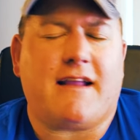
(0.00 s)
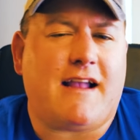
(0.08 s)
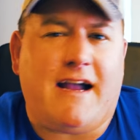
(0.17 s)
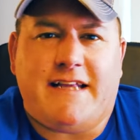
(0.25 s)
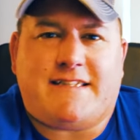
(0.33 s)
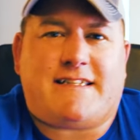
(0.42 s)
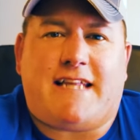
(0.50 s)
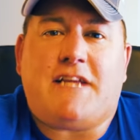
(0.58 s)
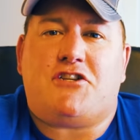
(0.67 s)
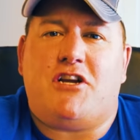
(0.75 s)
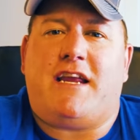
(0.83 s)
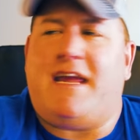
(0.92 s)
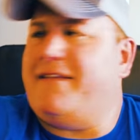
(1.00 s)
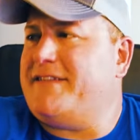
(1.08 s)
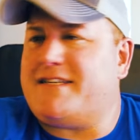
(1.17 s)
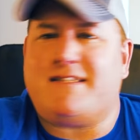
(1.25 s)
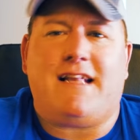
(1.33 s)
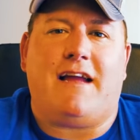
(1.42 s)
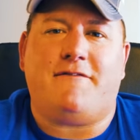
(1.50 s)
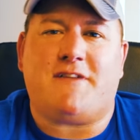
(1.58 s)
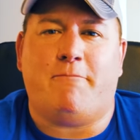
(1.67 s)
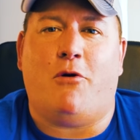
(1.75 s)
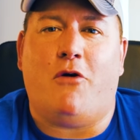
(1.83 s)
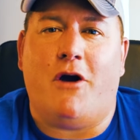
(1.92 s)
Guys, test your gear. This is life
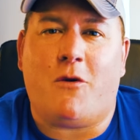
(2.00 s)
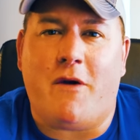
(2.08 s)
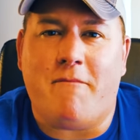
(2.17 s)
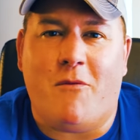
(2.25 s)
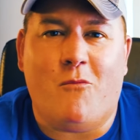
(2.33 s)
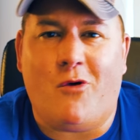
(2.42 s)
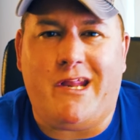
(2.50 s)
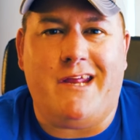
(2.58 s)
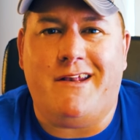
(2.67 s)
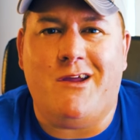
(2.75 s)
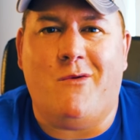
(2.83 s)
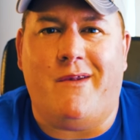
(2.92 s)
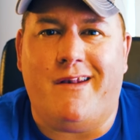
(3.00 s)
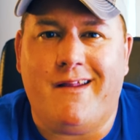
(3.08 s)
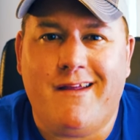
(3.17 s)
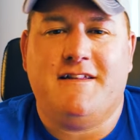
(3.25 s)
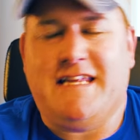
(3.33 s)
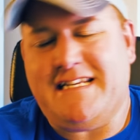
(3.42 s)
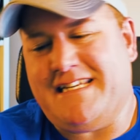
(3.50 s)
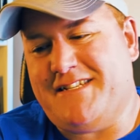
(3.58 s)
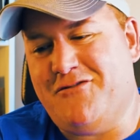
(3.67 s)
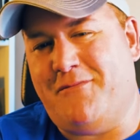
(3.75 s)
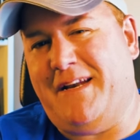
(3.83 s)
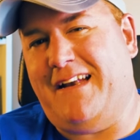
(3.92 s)
support equipment. What are you doing? This
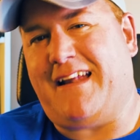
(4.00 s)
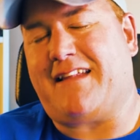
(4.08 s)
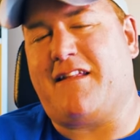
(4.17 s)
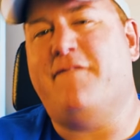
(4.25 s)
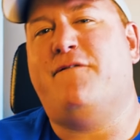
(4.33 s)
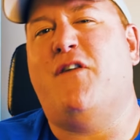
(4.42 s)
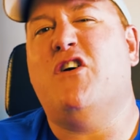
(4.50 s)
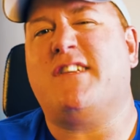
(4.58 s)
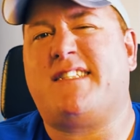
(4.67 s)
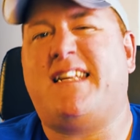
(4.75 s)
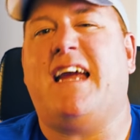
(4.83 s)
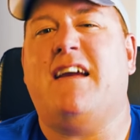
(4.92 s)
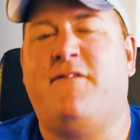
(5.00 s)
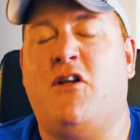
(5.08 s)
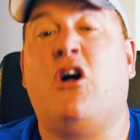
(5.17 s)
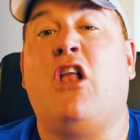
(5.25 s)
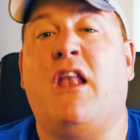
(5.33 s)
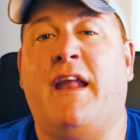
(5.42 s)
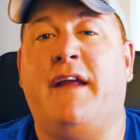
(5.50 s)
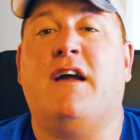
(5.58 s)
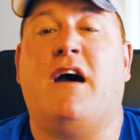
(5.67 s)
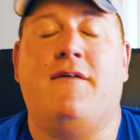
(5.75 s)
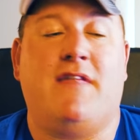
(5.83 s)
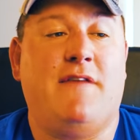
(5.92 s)
is normally like the first day of the holiday
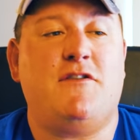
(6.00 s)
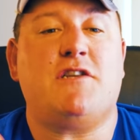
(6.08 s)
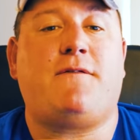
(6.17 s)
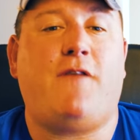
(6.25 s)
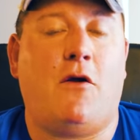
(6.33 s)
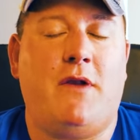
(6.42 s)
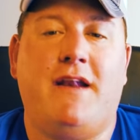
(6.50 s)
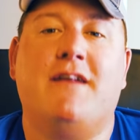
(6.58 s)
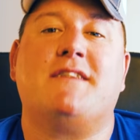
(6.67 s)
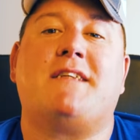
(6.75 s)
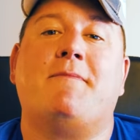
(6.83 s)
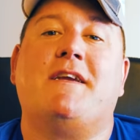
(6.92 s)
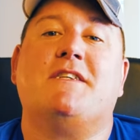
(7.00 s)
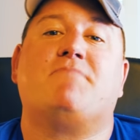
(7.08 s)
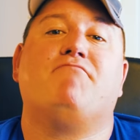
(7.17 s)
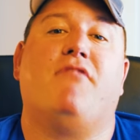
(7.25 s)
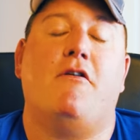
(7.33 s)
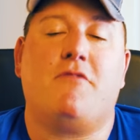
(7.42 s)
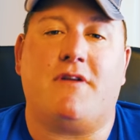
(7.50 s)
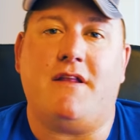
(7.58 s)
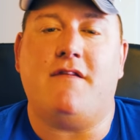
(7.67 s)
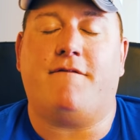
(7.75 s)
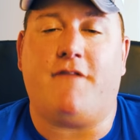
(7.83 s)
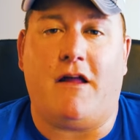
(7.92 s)
diver. They've just flown in and something is broken
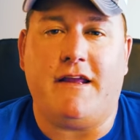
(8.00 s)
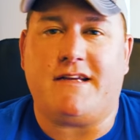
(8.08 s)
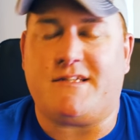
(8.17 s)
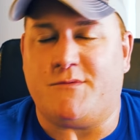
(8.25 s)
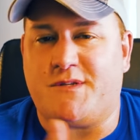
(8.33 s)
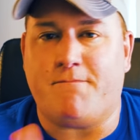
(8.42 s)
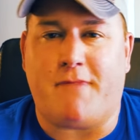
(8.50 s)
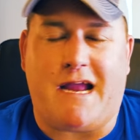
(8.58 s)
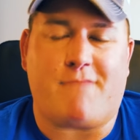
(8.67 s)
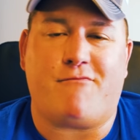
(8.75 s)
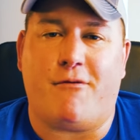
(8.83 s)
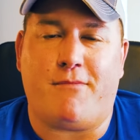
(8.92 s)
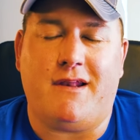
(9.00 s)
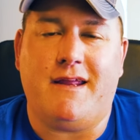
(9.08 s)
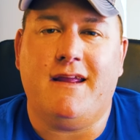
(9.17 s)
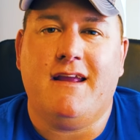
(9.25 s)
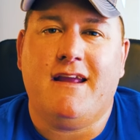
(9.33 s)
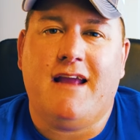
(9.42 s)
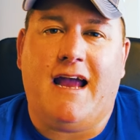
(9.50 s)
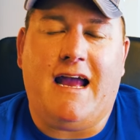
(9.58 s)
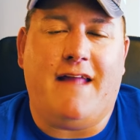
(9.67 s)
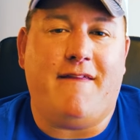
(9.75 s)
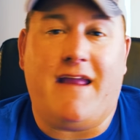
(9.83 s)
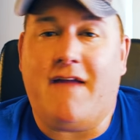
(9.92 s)
in the flight because it wasn't packed properly
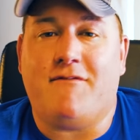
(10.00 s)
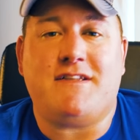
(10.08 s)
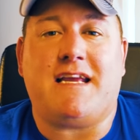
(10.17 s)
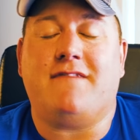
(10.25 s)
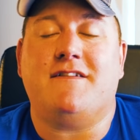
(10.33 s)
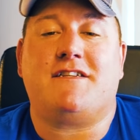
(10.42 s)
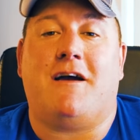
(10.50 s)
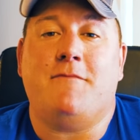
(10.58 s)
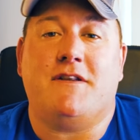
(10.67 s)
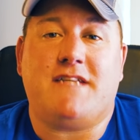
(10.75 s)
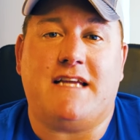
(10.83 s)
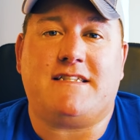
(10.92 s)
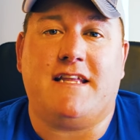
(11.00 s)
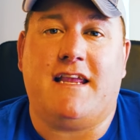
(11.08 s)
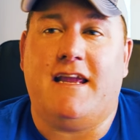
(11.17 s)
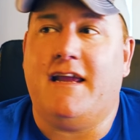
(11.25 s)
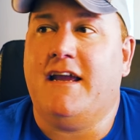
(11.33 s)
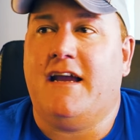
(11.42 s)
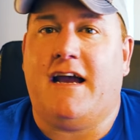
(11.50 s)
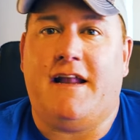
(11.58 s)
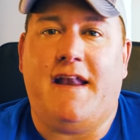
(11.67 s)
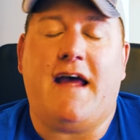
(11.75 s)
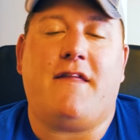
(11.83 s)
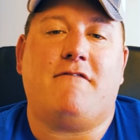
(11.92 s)
and they haven't taken the time to test the gear
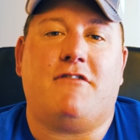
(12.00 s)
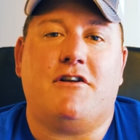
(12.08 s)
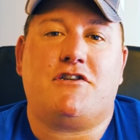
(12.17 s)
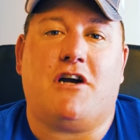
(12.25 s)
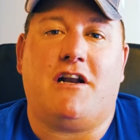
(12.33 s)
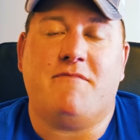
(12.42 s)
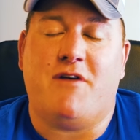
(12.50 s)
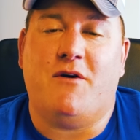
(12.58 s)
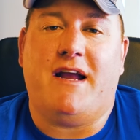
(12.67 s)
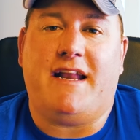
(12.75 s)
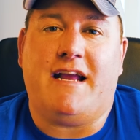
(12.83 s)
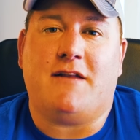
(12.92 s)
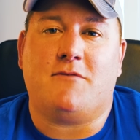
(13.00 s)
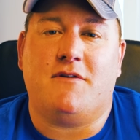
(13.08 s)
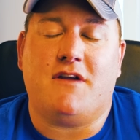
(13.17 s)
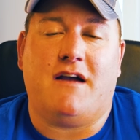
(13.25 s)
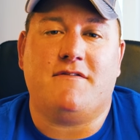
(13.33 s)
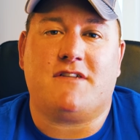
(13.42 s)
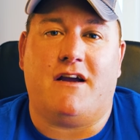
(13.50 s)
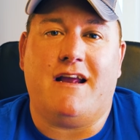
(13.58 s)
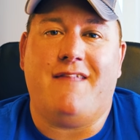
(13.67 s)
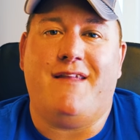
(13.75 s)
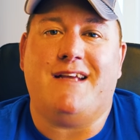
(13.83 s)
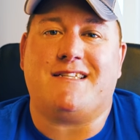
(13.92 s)
and now they're on a charter boat heading out to a dive site
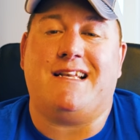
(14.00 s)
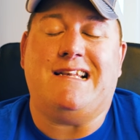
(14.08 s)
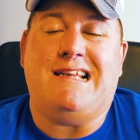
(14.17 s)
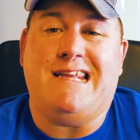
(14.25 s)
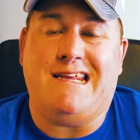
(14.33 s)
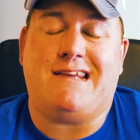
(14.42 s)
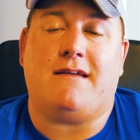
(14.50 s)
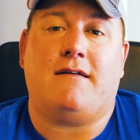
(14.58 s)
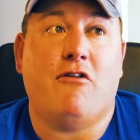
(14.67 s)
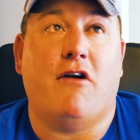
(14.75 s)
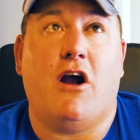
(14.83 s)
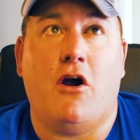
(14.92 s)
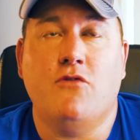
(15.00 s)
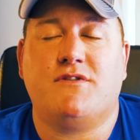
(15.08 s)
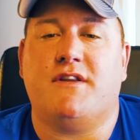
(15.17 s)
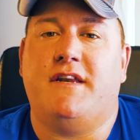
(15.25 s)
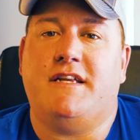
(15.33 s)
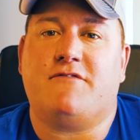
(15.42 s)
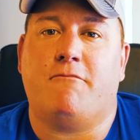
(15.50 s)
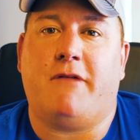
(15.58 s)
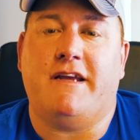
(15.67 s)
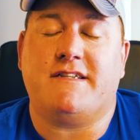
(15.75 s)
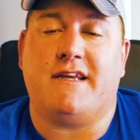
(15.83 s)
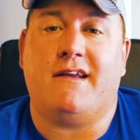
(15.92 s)
and there's a leak or a hose that needs
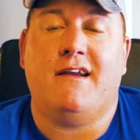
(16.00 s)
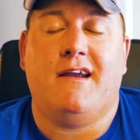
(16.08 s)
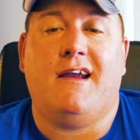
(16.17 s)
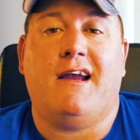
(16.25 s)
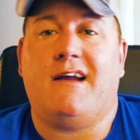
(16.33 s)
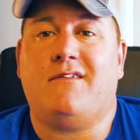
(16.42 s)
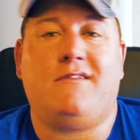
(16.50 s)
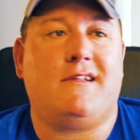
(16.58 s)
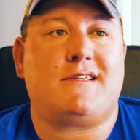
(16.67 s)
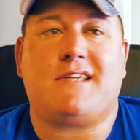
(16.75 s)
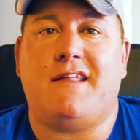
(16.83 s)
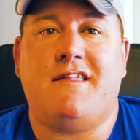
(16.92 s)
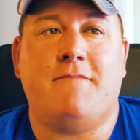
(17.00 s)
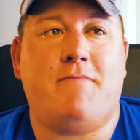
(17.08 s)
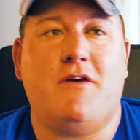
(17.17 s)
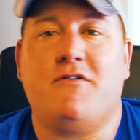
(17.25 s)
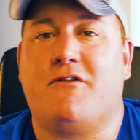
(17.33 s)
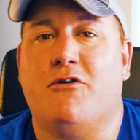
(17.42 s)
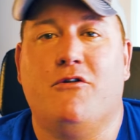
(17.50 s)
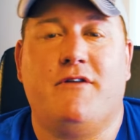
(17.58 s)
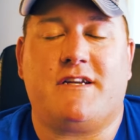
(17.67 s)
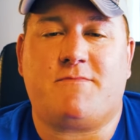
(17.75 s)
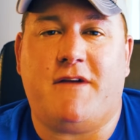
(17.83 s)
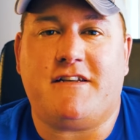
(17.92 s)
replacing. And all of a sudden the boat crew are
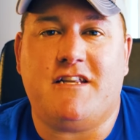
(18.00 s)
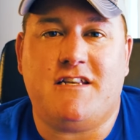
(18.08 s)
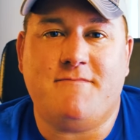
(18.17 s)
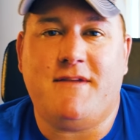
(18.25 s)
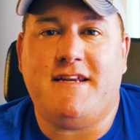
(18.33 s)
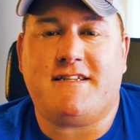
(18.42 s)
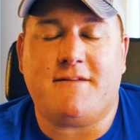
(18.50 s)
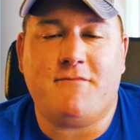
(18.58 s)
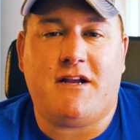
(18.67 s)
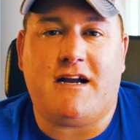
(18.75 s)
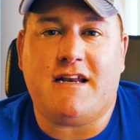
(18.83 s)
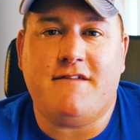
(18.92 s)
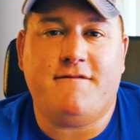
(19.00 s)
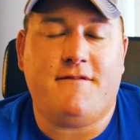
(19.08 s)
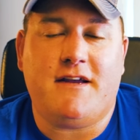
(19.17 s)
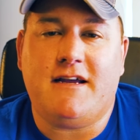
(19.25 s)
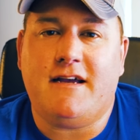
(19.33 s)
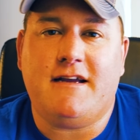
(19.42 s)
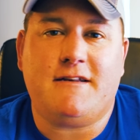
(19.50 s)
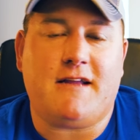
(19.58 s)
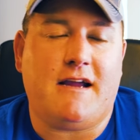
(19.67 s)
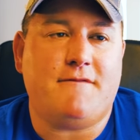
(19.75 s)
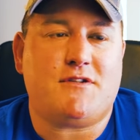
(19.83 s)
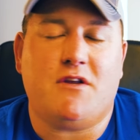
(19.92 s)
expected to be some kind of uh,
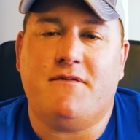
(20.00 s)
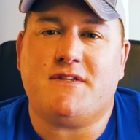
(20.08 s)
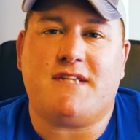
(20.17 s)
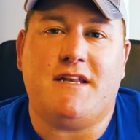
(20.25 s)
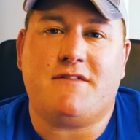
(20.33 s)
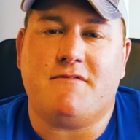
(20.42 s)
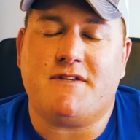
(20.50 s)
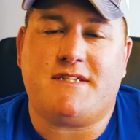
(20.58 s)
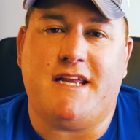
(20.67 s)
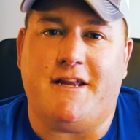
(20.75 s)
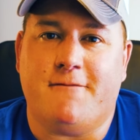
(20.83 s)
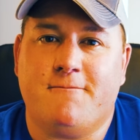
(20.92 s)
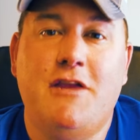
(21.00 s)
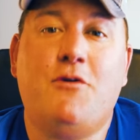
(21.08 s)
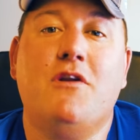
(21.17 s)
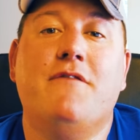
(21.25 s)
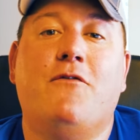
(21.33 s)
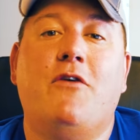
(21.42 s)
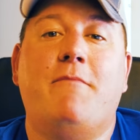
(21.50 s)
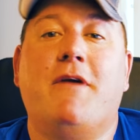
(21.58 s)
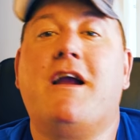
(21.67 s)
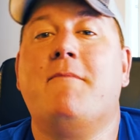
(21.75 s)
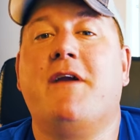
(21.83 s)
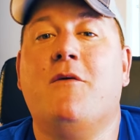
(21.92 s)
dive service center at sea. You can avoid
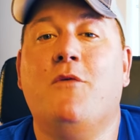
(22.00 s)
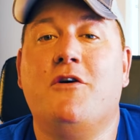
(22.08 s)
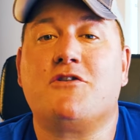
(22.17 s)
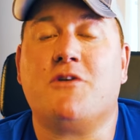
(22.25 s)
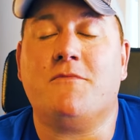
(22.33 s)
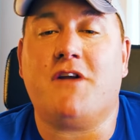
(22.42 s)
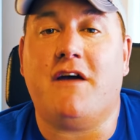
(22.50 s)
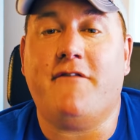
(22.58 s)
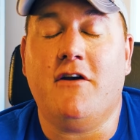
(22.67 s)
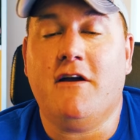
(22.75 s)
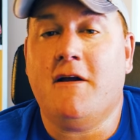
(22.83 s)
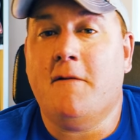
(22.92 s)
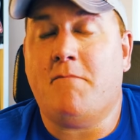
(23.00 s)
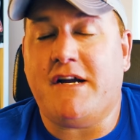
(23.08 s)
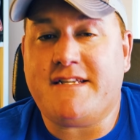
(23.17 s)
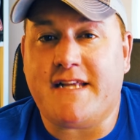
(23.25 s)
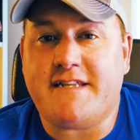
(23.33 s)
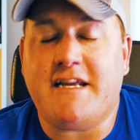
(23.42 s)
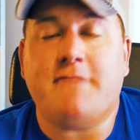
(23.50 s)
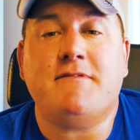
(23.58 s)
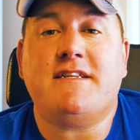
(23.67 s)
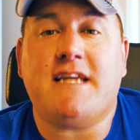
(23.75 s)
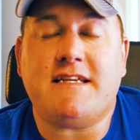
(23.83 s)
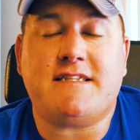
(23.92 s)
becoming a workshop diver by setting up
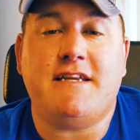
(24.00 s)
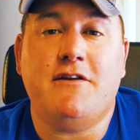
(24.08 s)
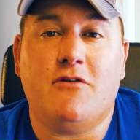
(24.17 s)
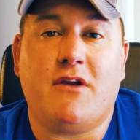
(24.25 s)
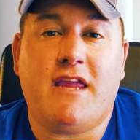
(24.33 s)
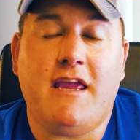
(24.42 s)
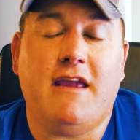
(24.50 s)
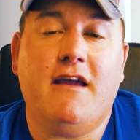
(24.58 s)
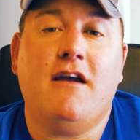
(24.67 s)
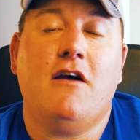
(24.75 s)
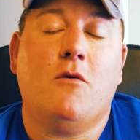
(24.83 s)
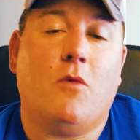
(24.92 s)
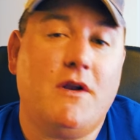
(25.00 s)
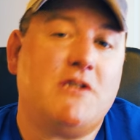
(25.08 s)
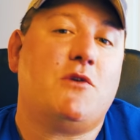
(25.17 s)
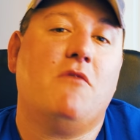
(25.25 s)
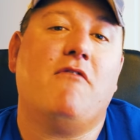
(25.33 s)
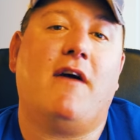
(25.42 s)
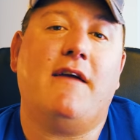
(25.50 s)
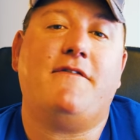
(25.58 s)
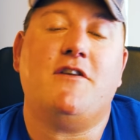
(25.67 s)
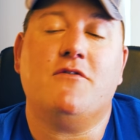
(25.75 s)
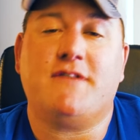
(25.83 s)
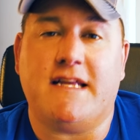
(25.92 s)
and testing your gear once you arrive
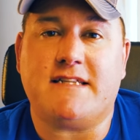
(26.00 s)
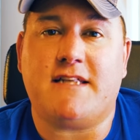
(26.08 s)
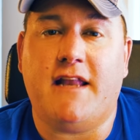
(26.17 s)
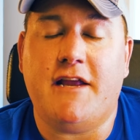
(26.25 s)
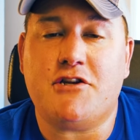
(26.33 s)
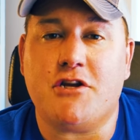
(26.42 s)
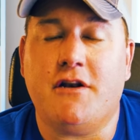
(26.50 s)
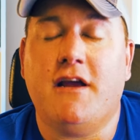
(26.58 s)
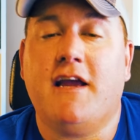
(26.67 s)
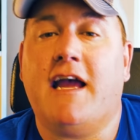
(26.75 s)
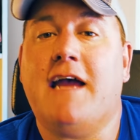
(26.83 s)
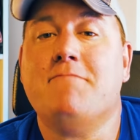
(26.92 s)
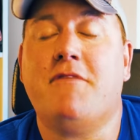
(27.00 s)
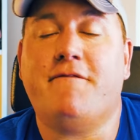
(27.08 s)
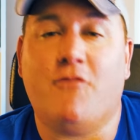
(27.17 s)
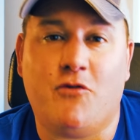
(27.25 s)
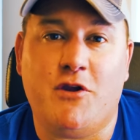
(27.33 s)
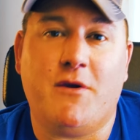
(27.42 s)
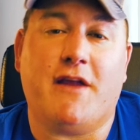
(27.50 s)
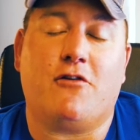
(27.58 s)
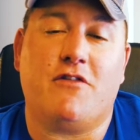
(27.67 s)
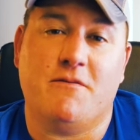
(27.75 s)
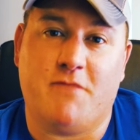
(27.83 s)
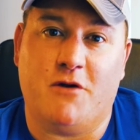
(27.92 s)
to your destination and before you get
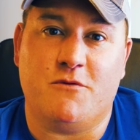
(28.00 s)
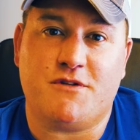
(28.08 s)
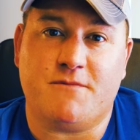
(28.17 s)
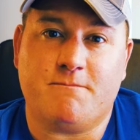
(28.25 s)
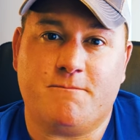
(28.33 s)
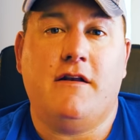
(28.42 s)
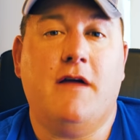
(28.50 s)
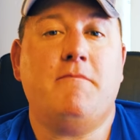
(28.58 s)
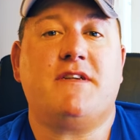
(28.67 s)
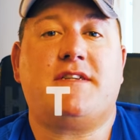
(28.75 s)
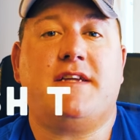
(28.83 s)
on the boat. Number